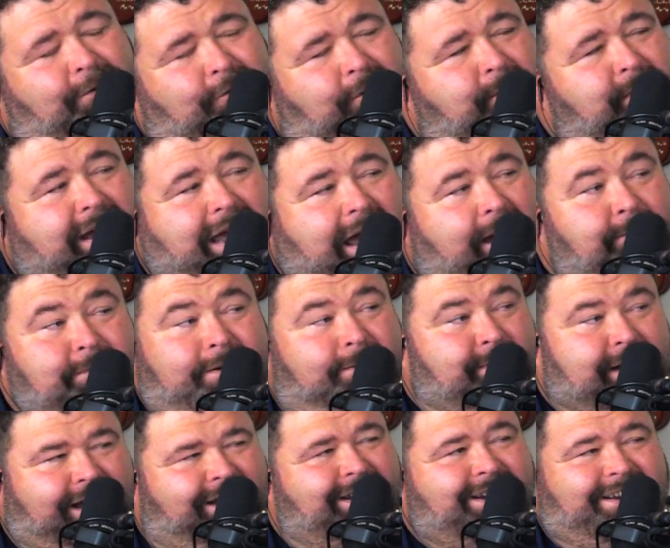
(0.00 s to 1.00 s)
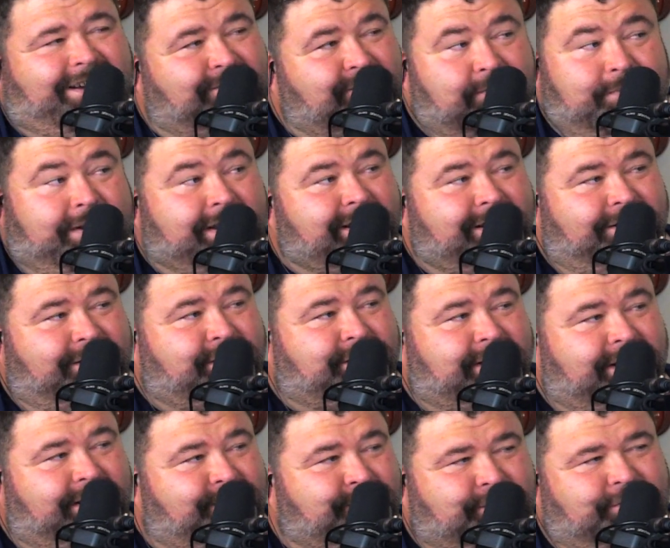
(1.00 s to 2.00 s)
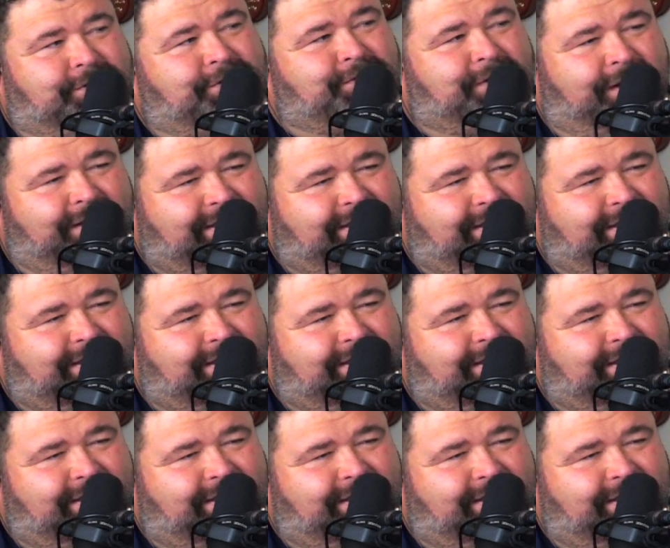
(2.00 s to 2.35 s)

I won't uh, be happy about it. I won't be near as cheerful